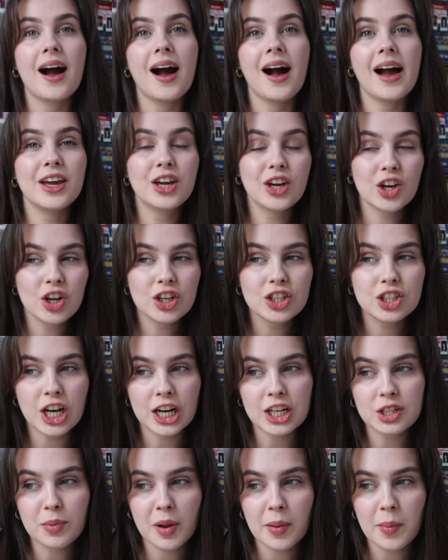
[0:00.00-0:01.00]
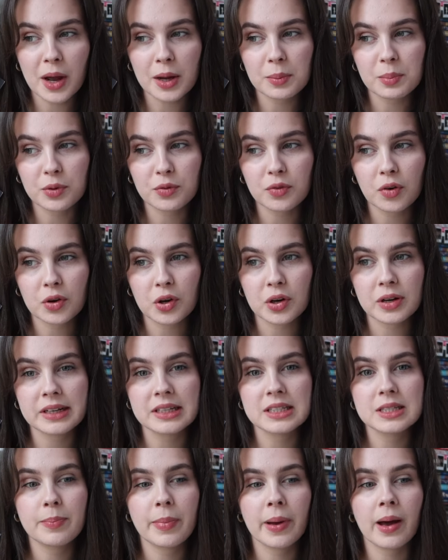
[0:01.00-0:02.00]
I could change my mind before
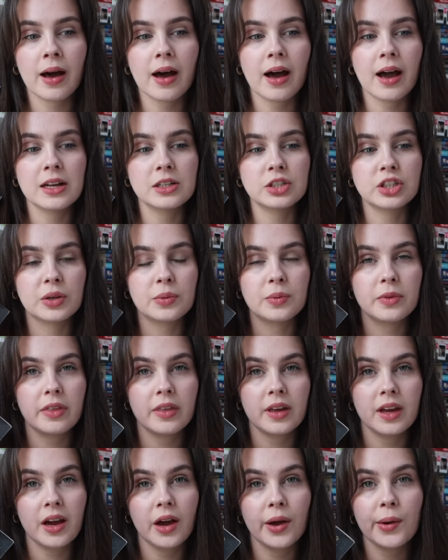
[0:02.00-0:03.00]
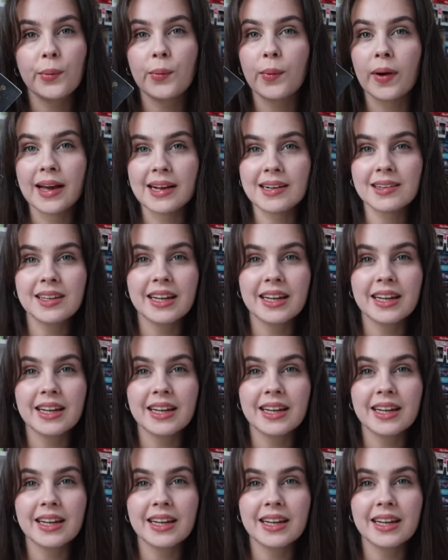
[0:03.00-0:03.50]
Greece, but I don't think I will.